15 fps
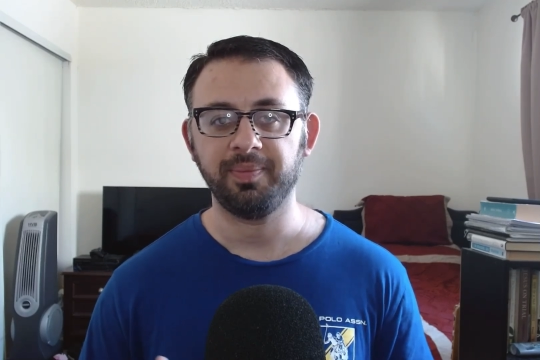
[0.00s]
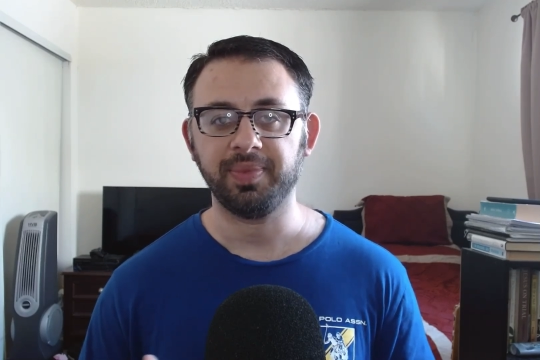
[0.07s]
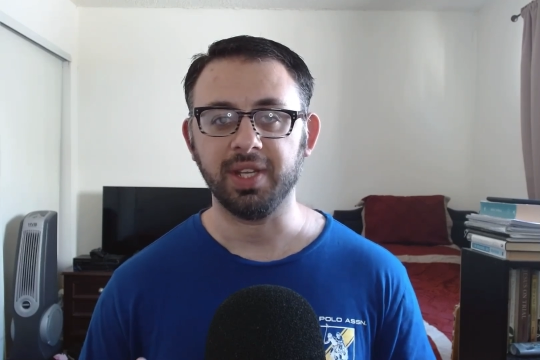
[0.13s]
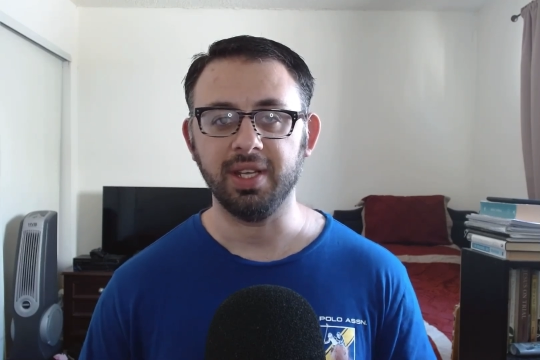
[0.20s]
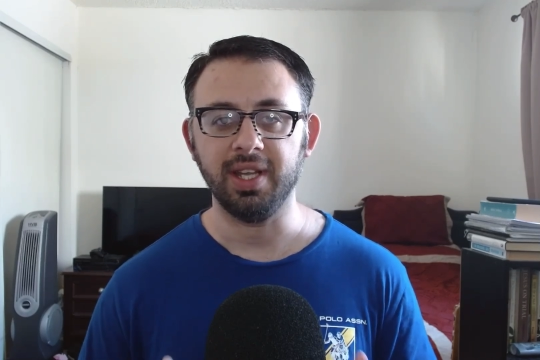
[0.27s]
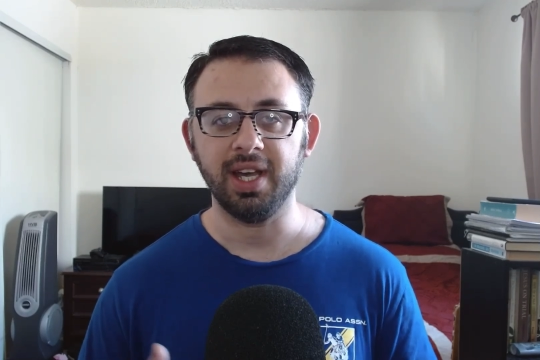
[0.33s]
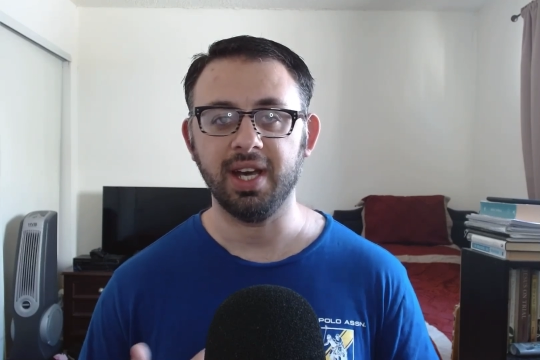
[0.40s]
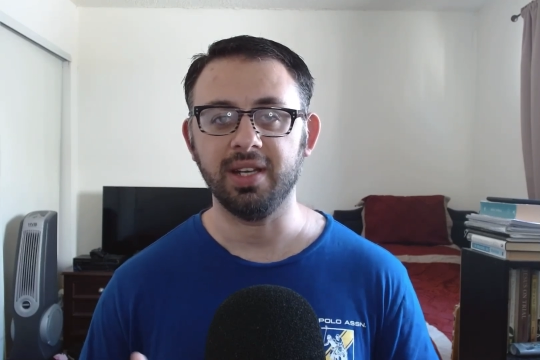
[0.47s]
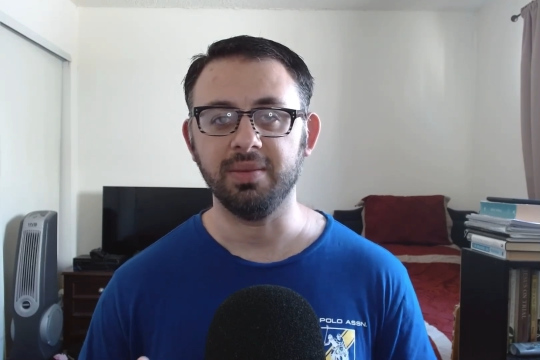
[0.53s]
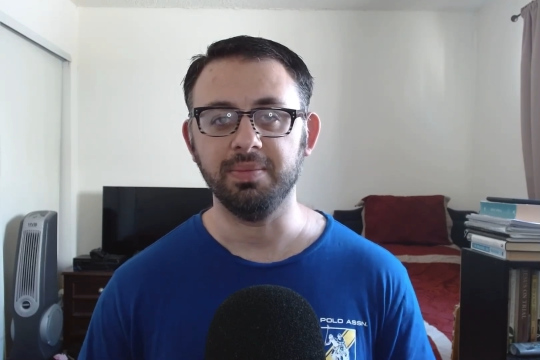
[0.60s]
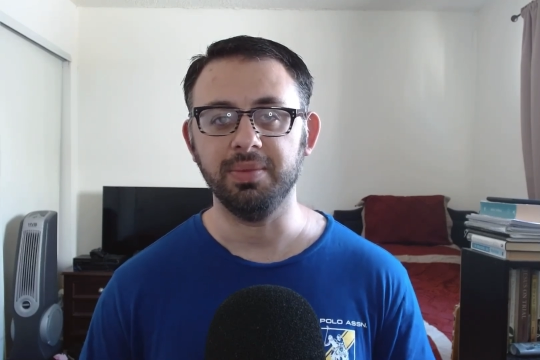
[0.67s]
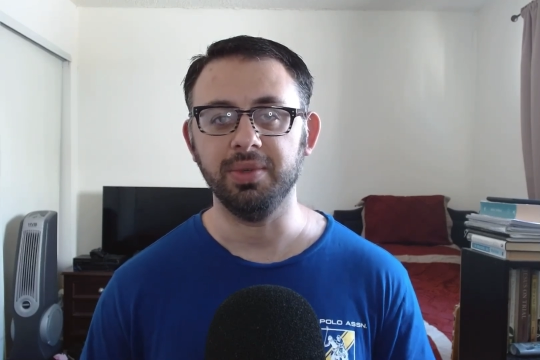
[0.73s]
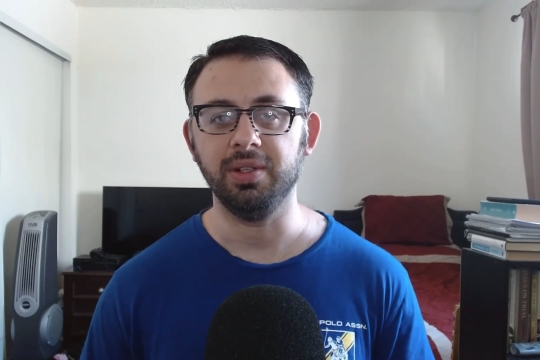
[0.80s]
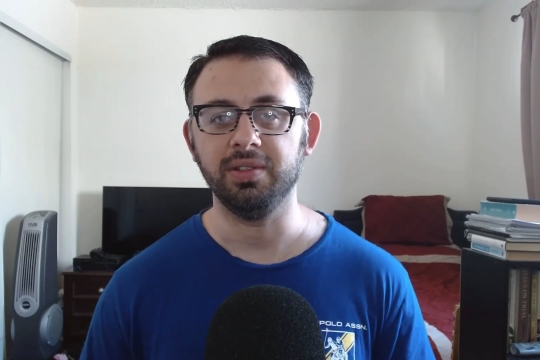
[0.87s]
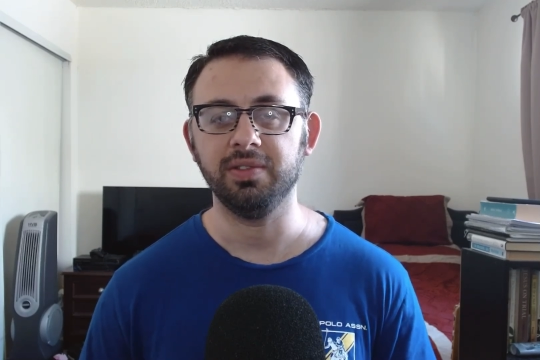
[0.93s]
and how to
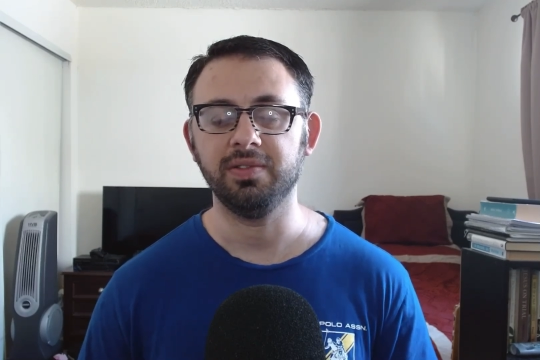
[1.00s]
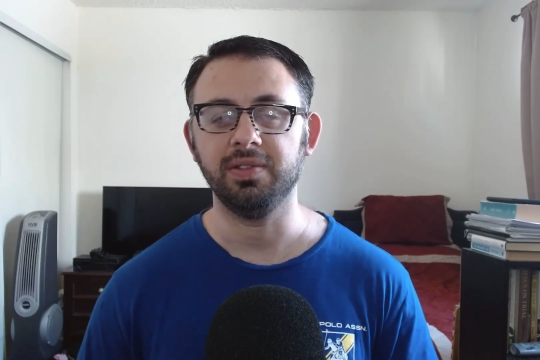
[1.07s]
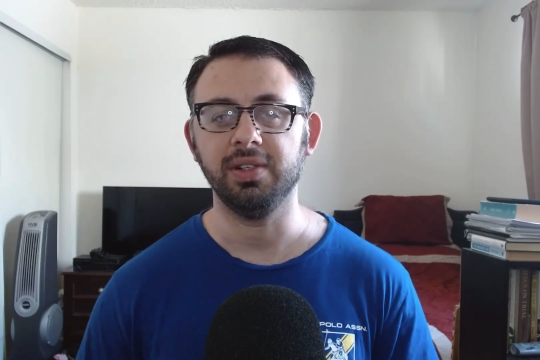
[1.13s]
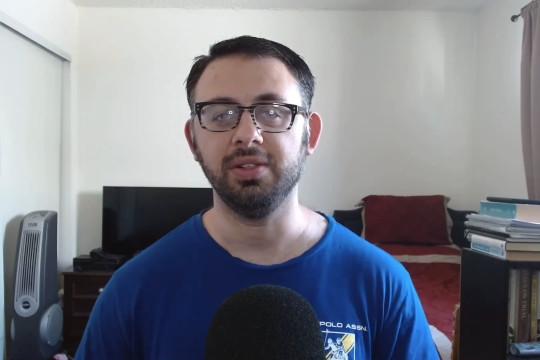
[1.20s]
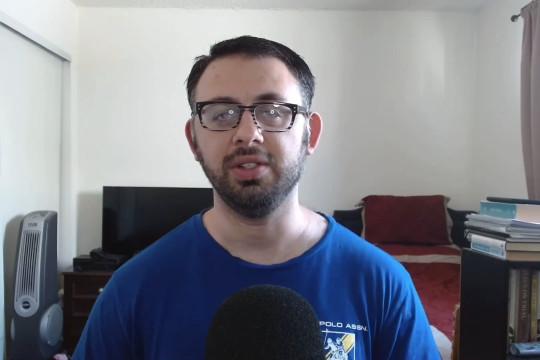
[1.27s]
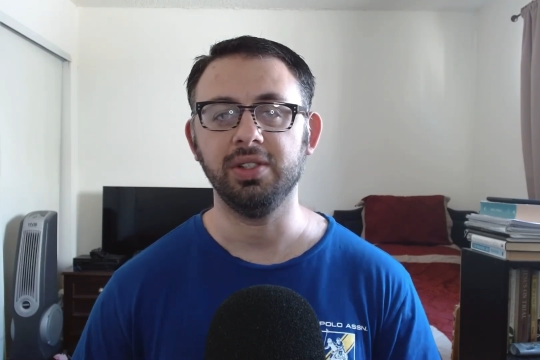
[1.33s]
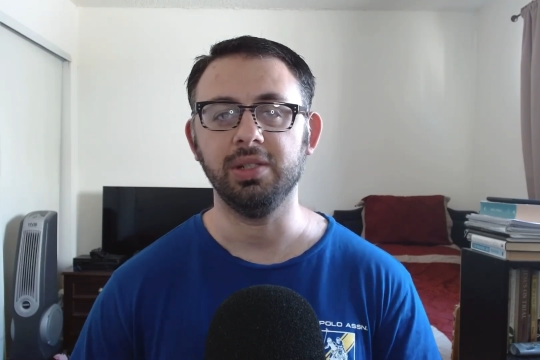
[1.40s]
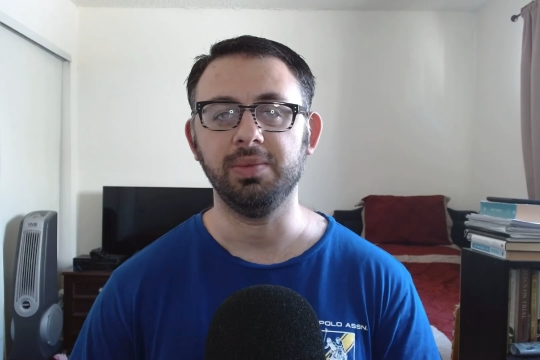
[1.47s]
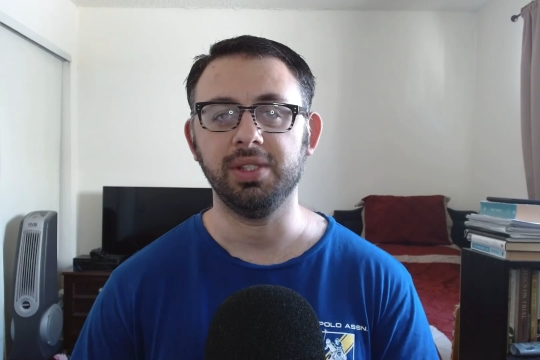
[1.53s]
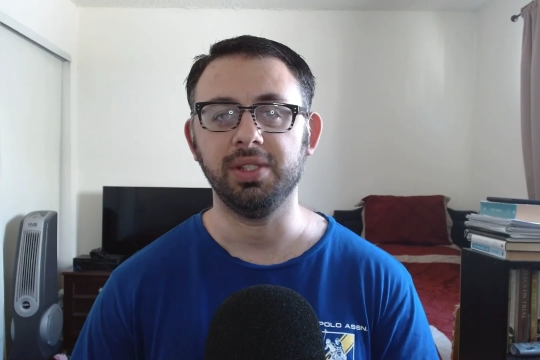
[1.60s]
build friendships